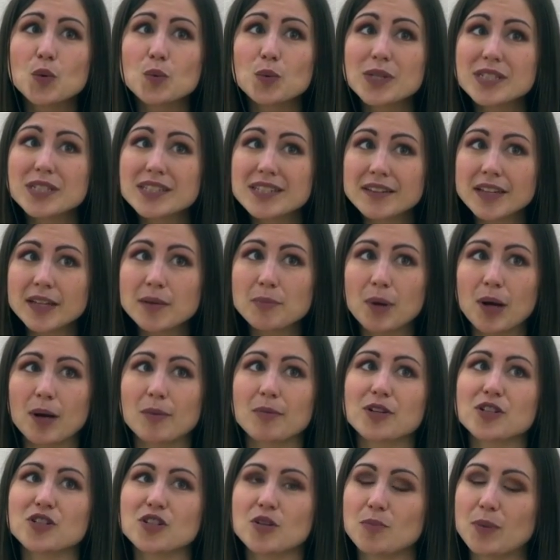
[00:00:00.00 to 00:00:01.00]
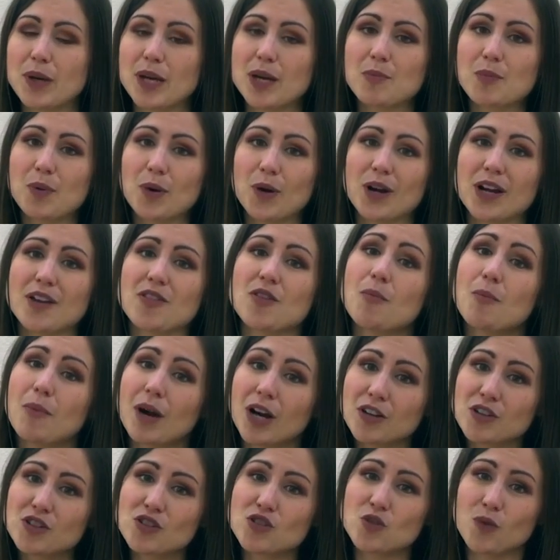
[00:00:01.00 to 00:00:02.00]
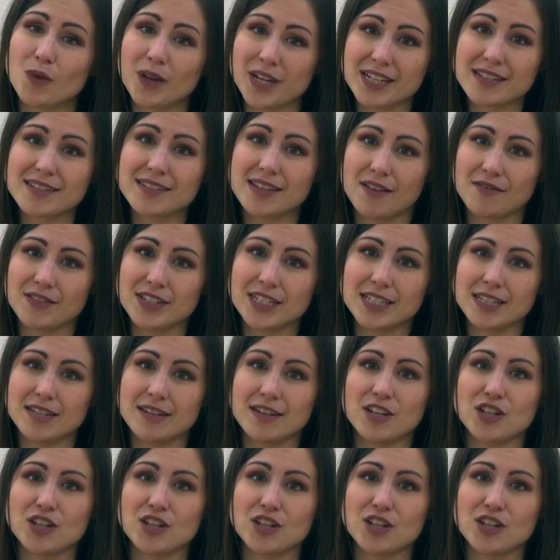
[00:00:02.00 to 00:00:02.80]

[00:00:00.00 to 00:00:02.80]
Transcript: recently published a paper in the March 2017